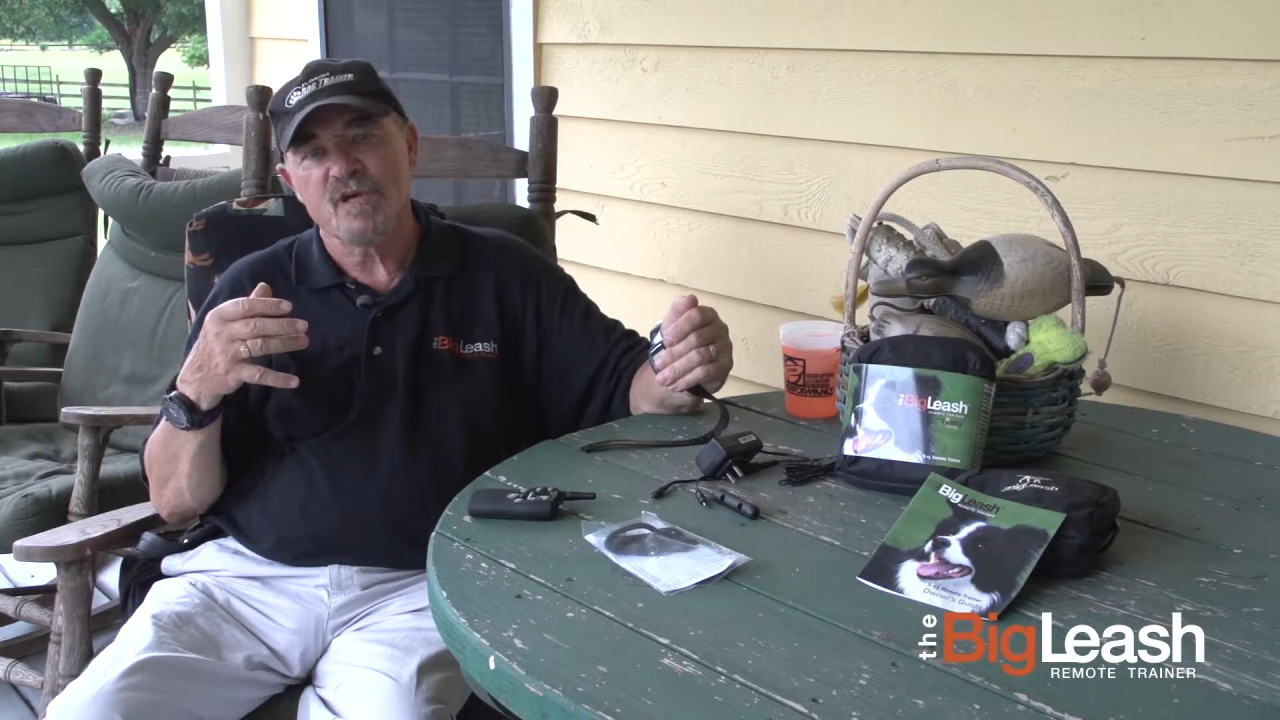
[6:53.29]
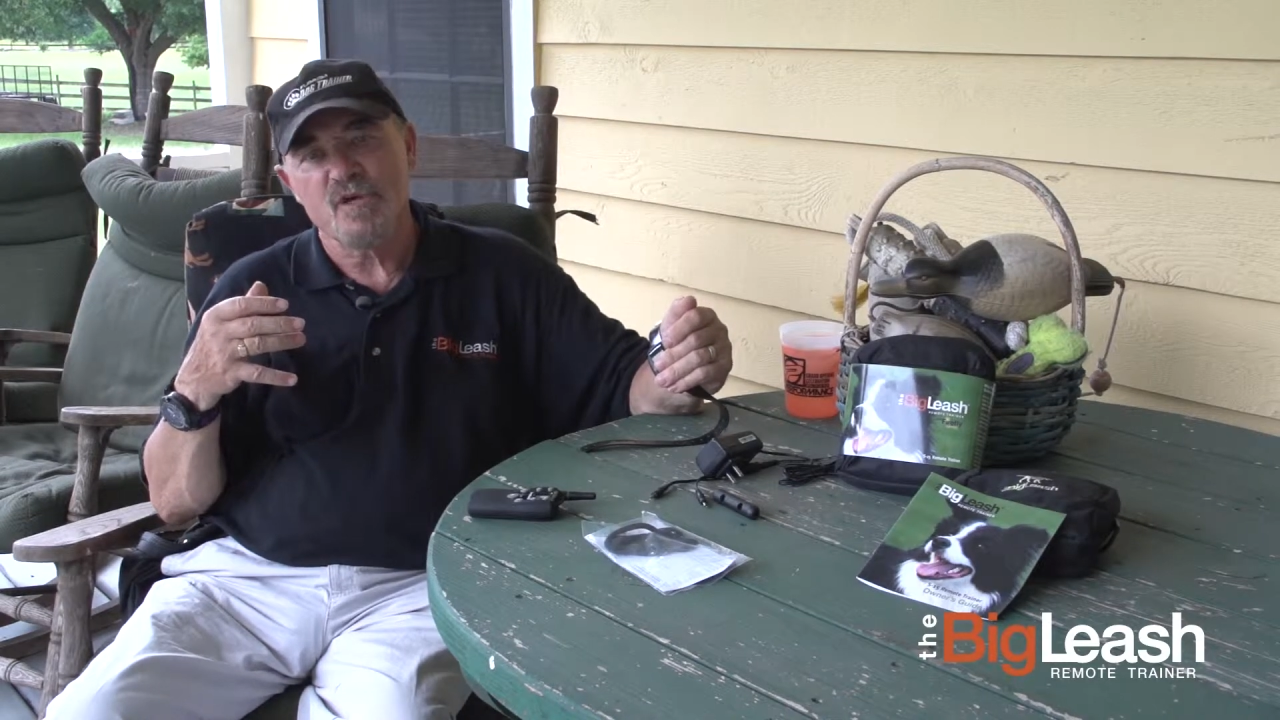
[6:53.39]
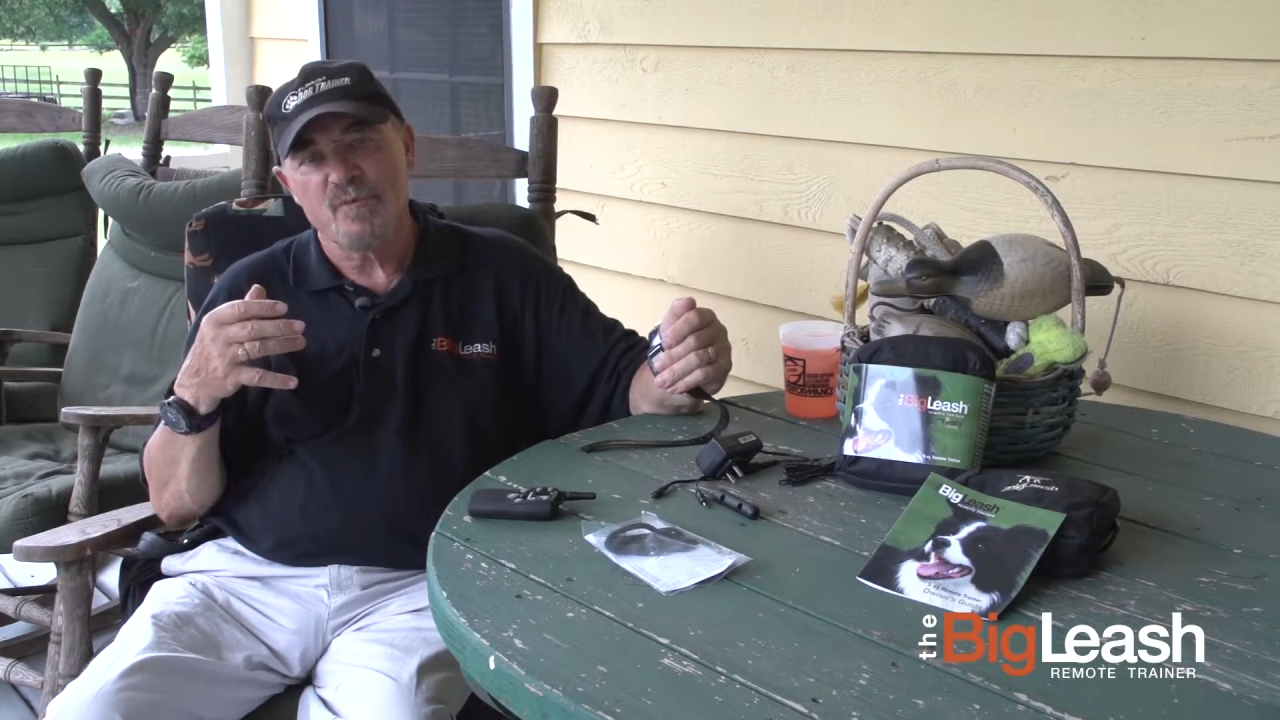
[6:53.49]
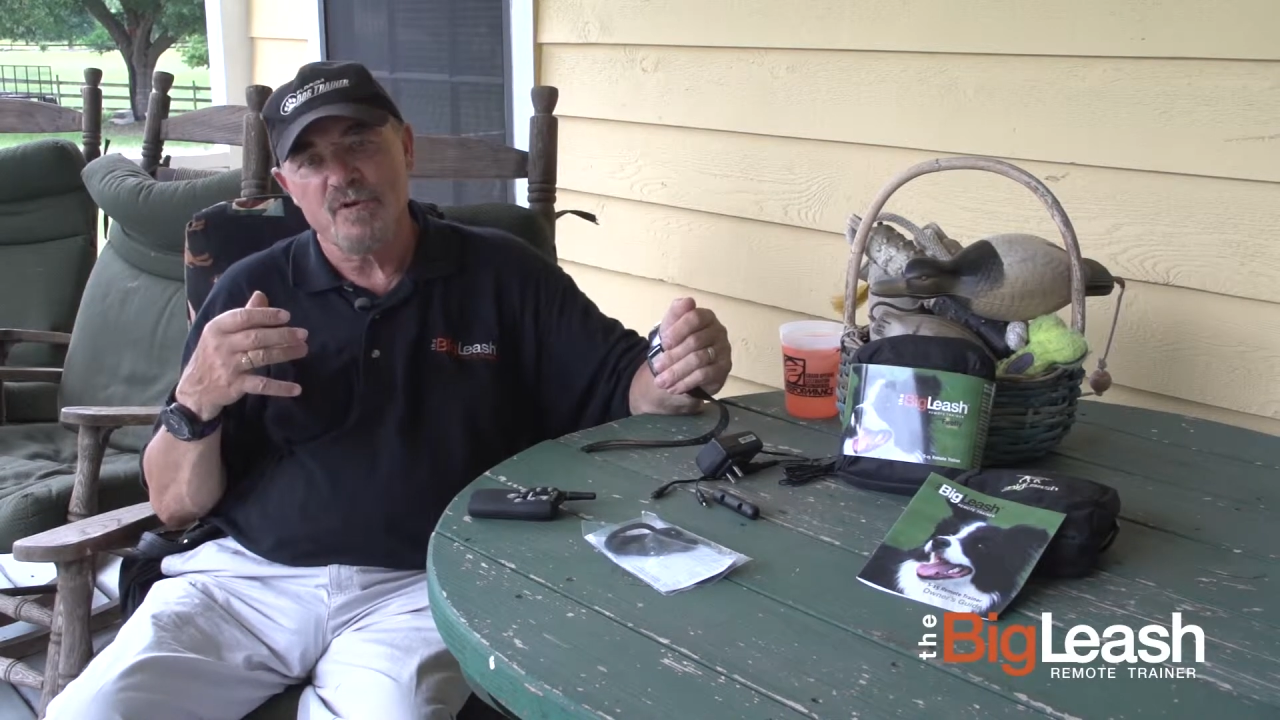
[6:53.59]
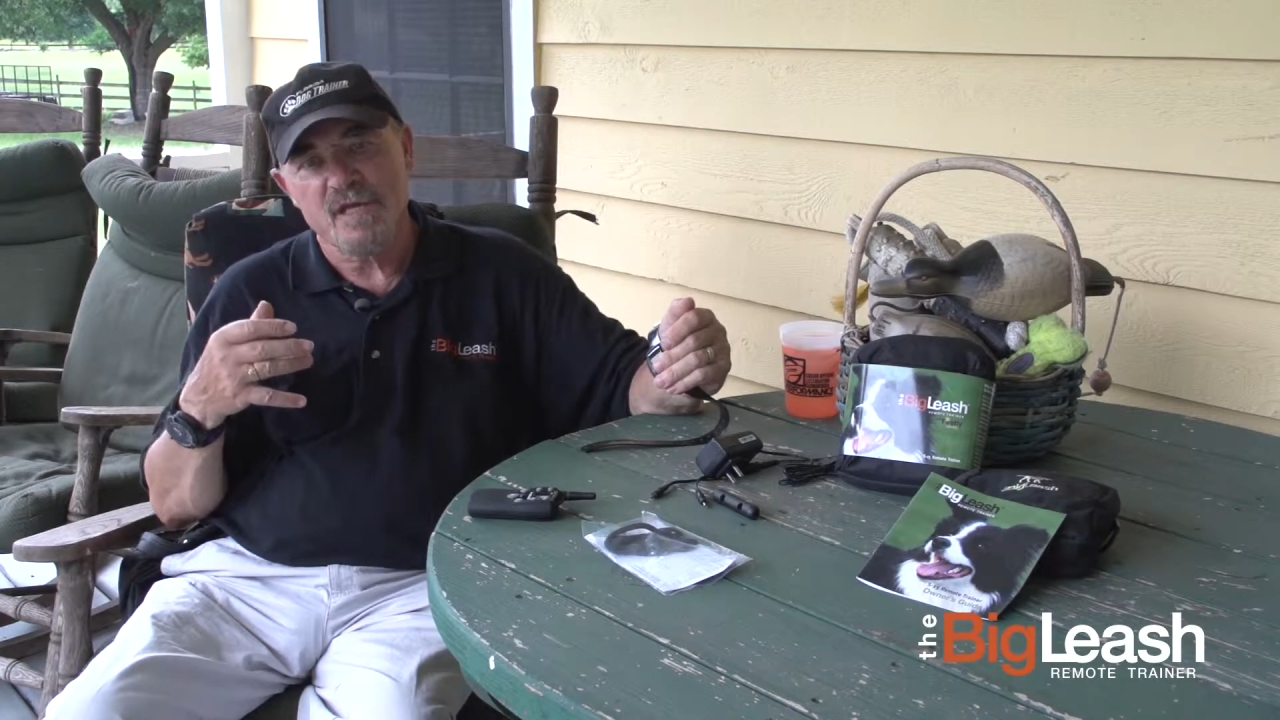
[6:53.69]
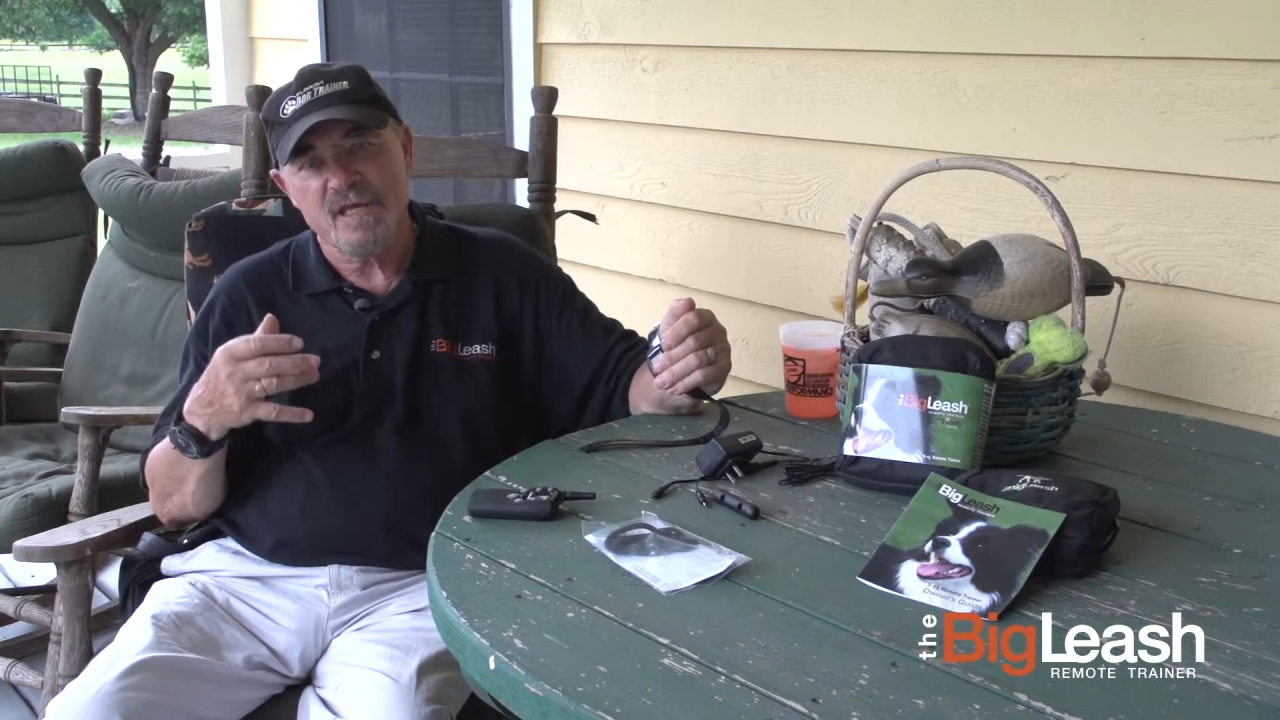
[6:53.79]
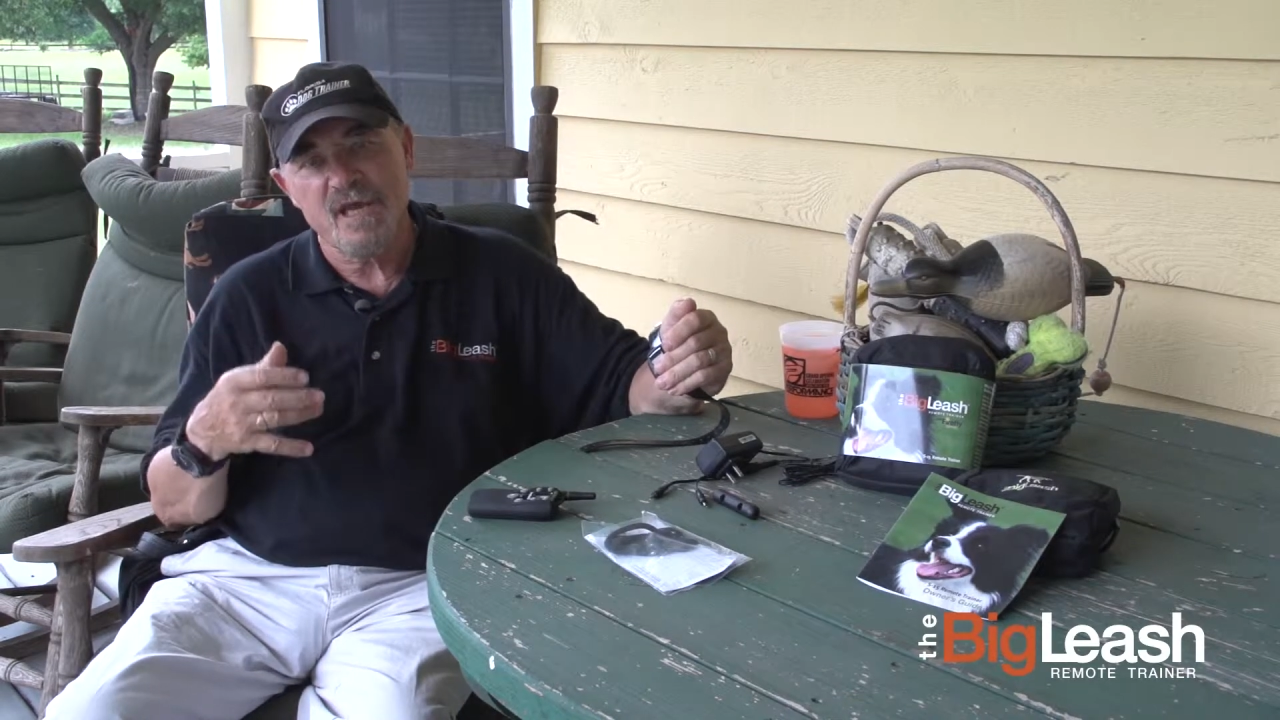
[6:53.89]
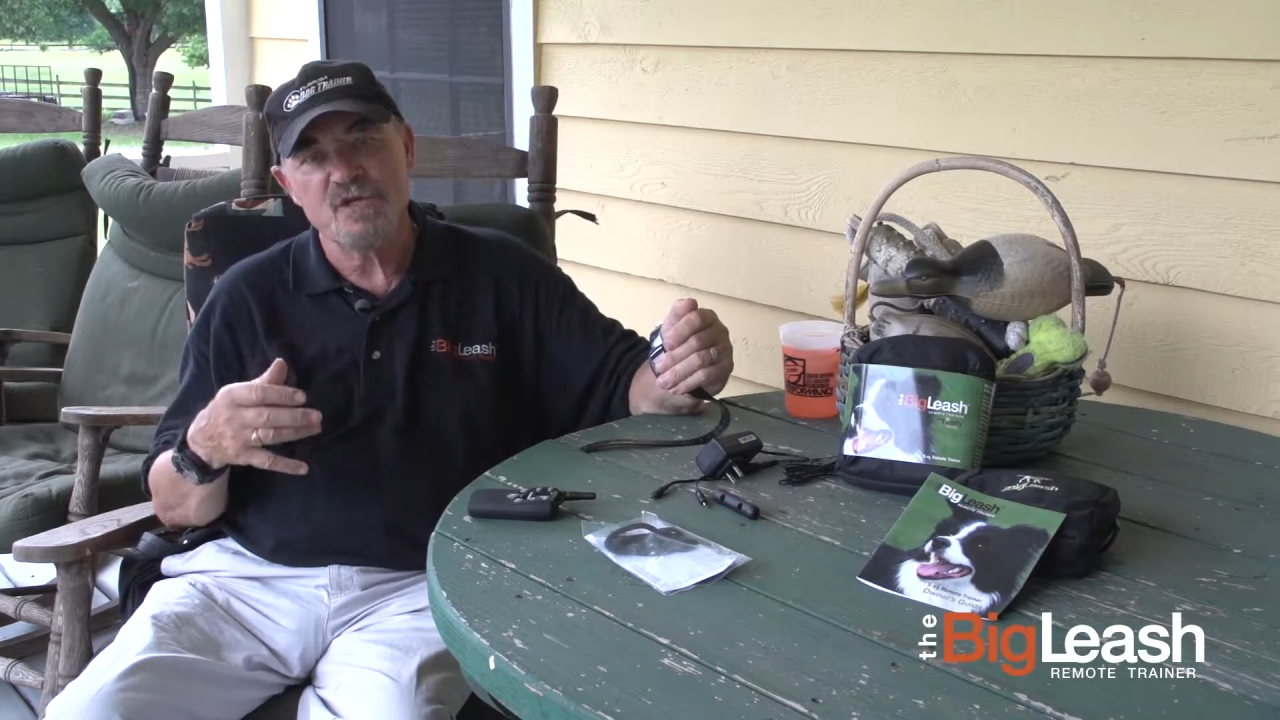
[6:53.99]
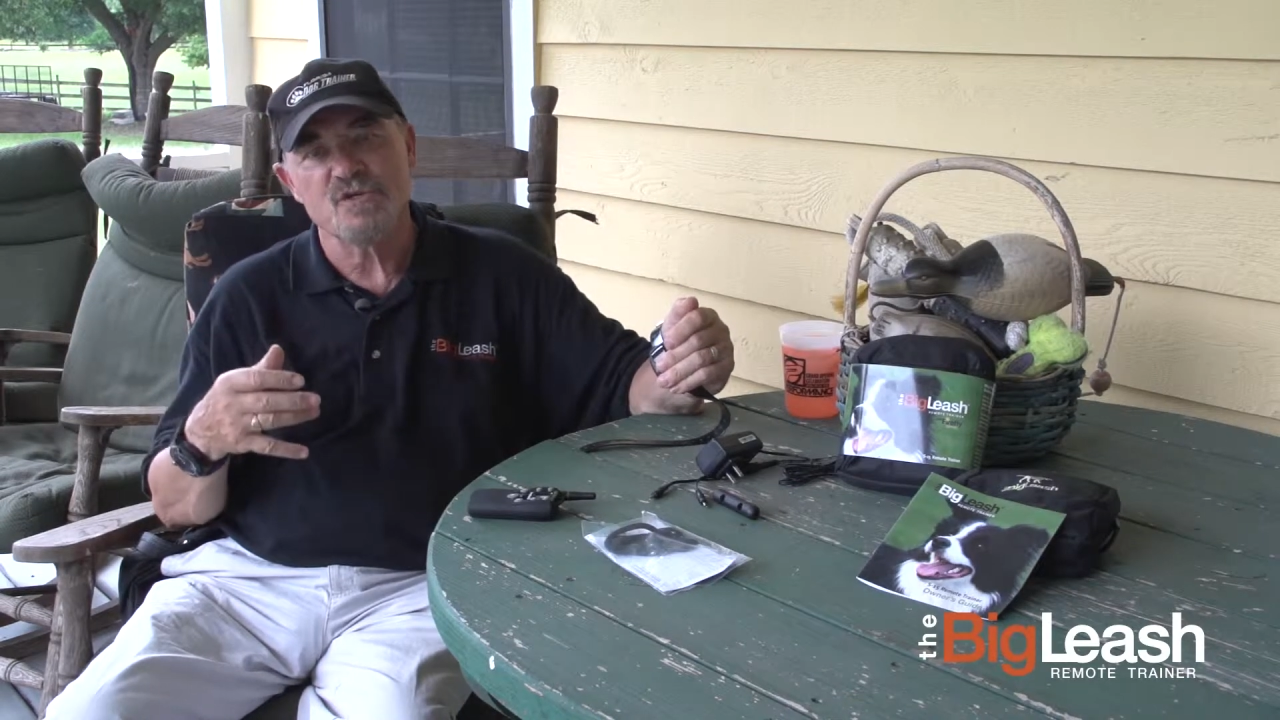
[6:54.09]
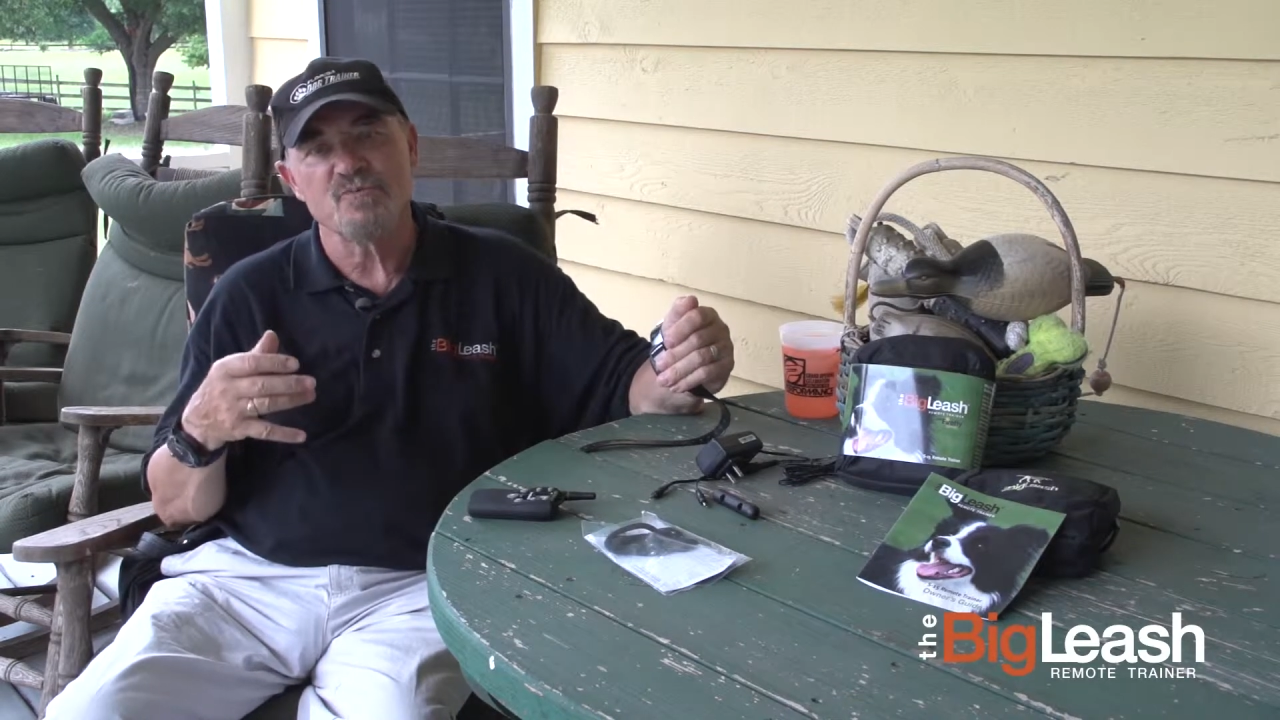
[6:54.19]

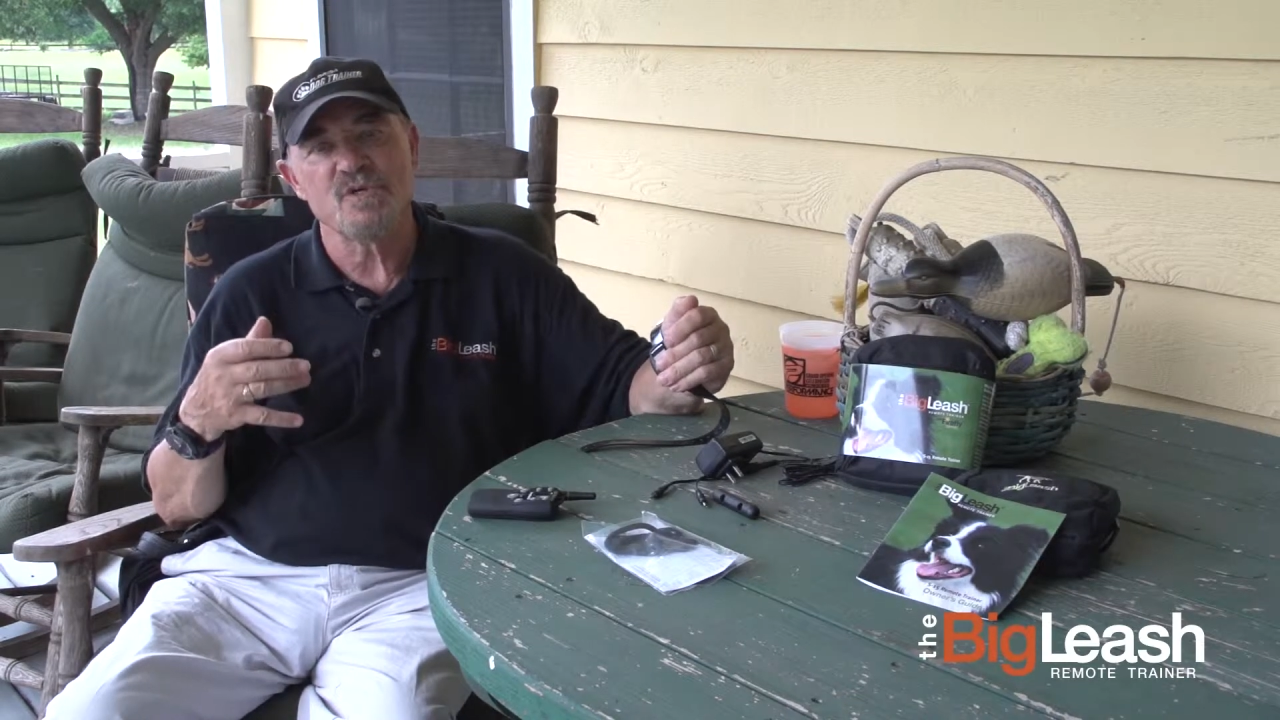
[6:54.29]
communication